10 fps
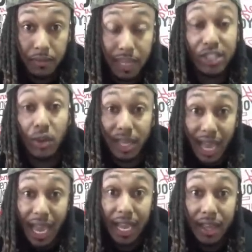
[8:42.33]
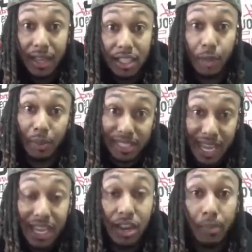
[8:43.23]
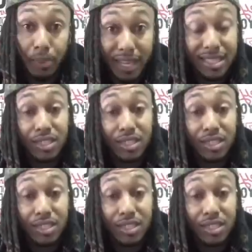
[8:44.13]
It's okay to protect your peace.